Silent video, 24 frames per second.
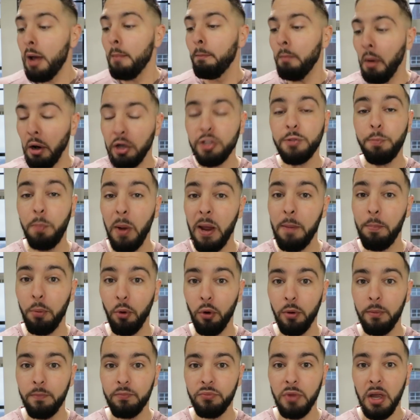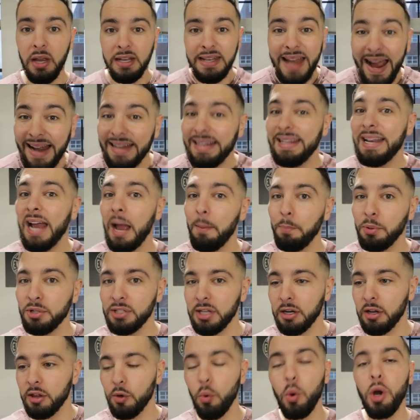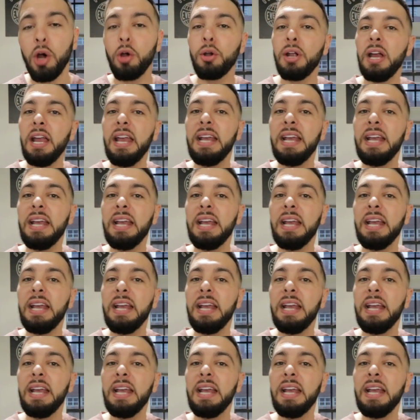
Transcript: Most people, 99% of the world,